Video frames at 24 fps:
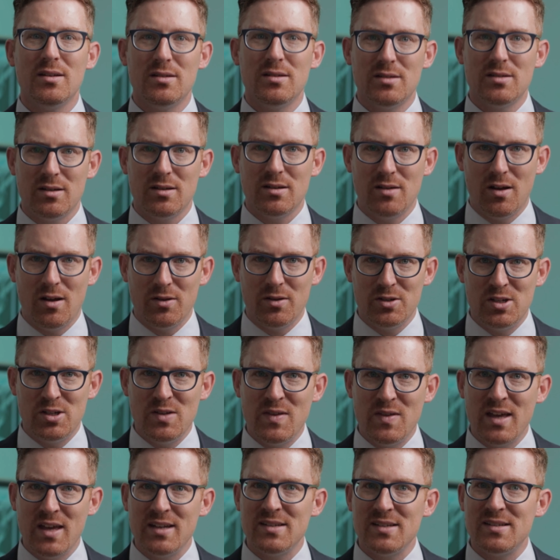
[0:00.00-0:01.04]
Technology,
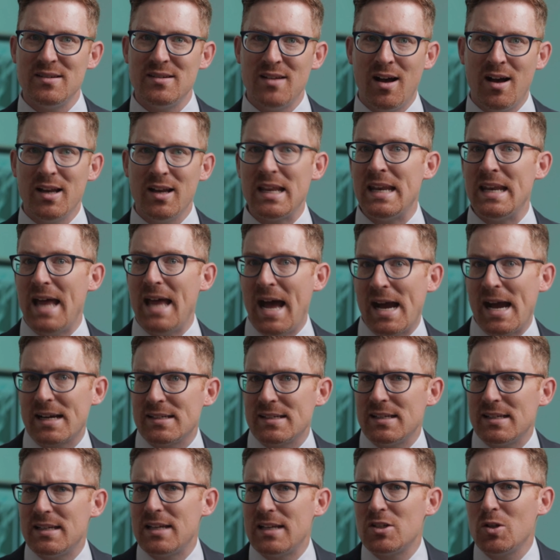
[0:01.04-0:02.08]
then, is not an
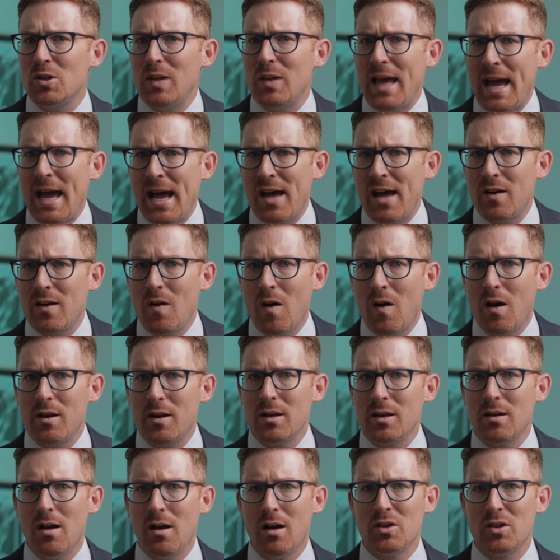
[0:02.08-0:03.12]
accidental add-on
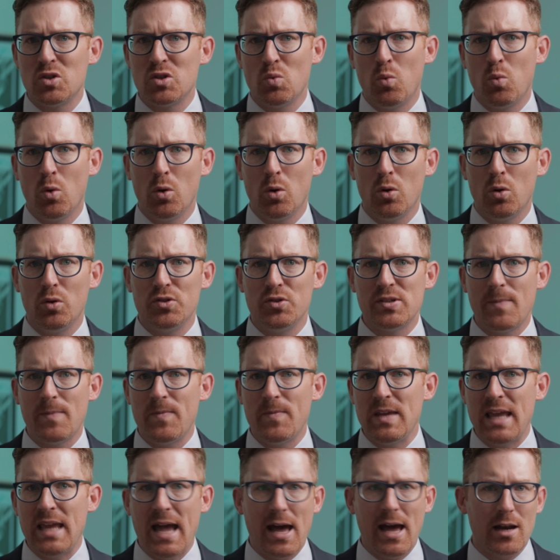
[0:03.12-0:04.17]
in God's world,
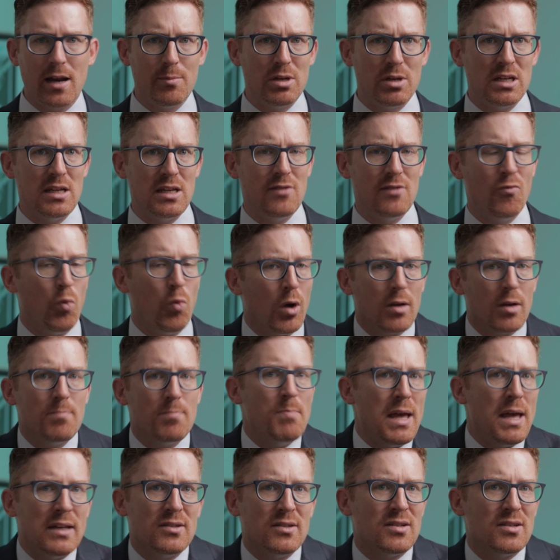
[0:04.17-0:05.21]
something Adam and Eve weren't
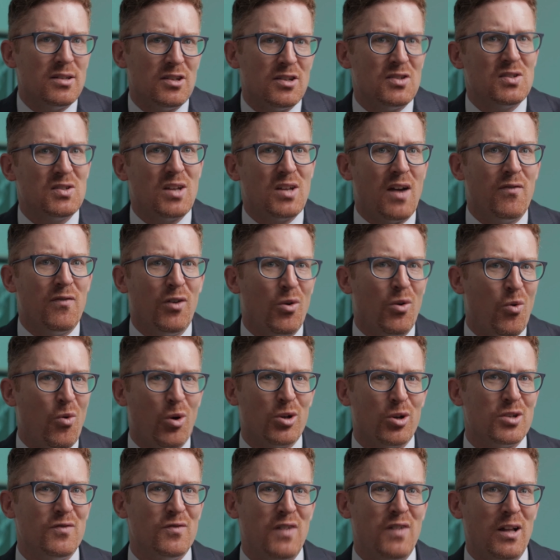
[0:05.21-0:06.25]
meant to discover
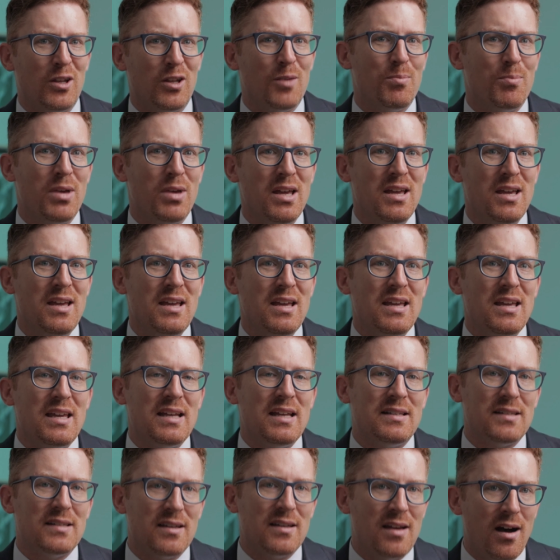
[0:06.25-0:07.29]
or develop.
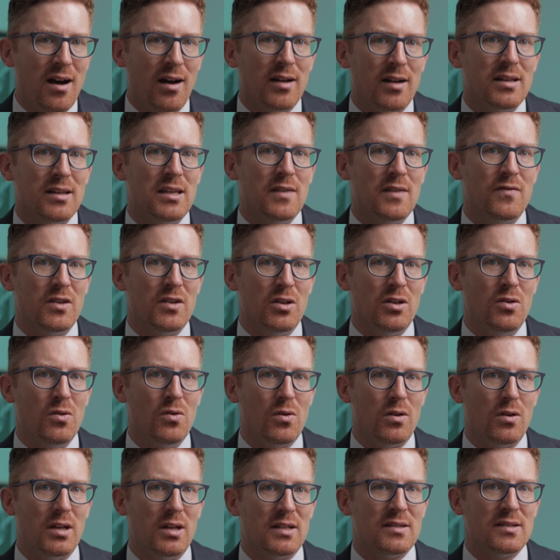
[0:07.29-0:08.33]
It's a God-given
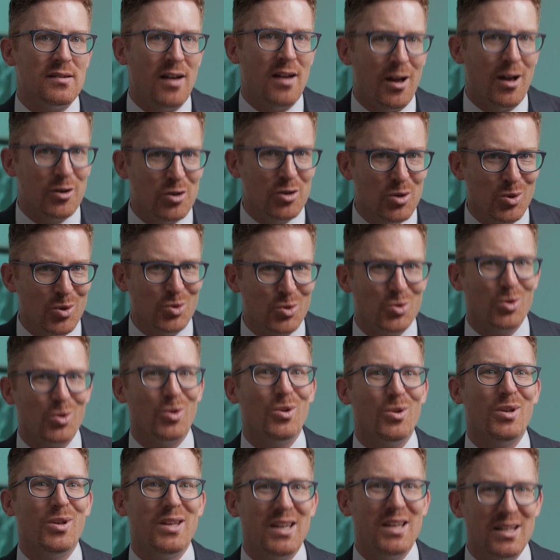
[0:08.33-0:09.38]
good. It's not
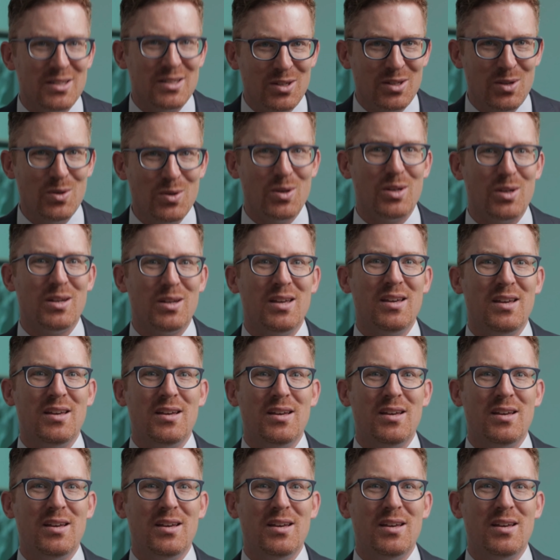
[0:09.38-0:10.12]
neutral, it's good.